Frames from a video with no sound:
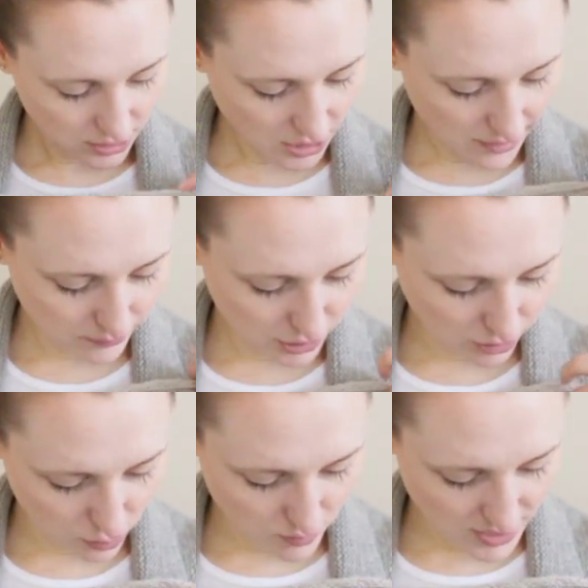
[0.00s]
top
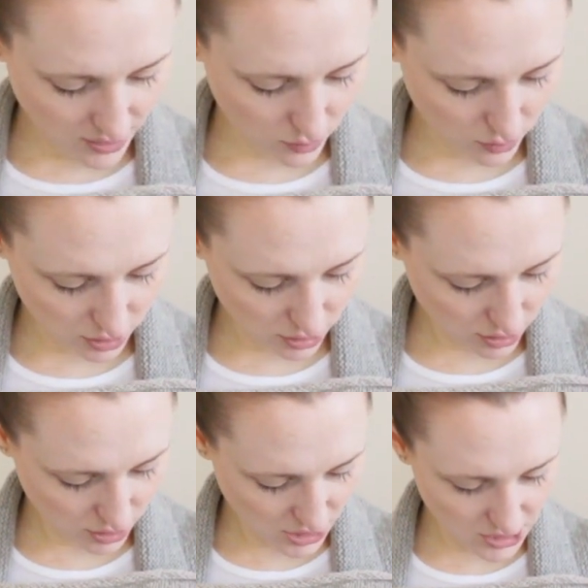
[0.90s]
to about
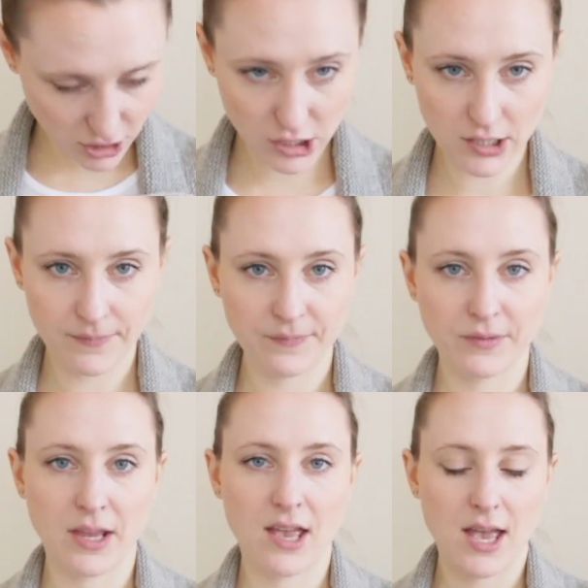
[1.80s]
here,
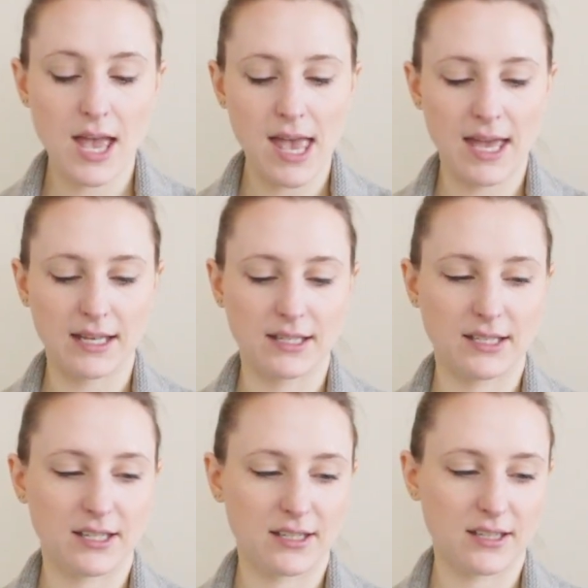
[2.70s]

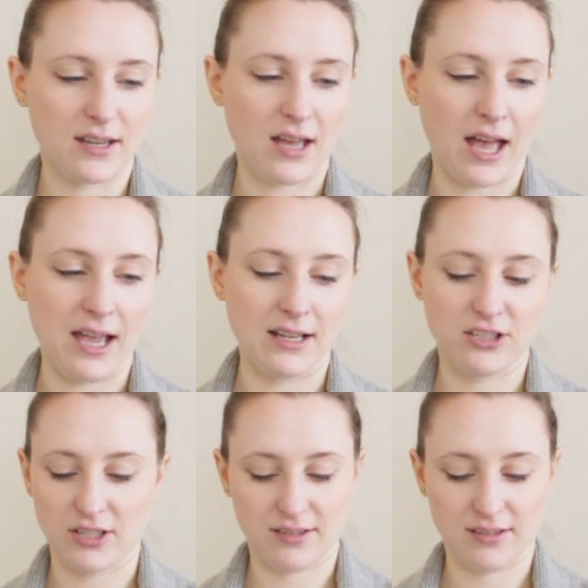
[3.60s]
and I